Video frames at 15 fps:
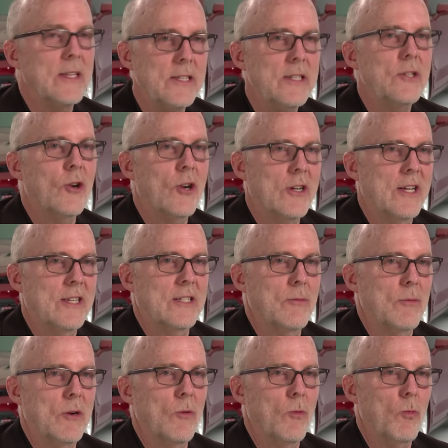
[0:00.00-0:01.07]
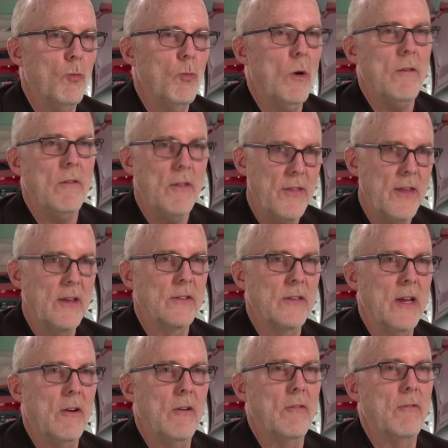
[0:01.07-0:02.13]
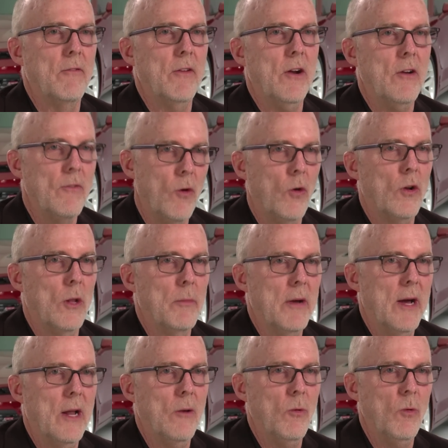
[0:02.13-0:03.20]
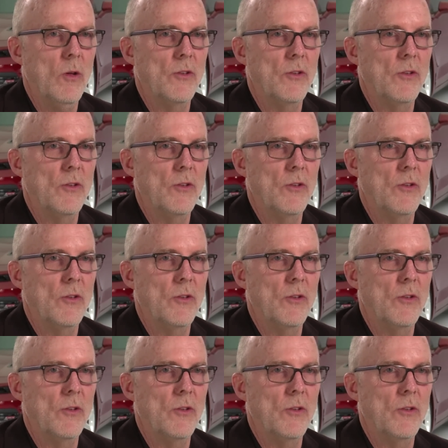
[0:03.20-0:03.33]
listening to our customer, one of the things they were very vocal about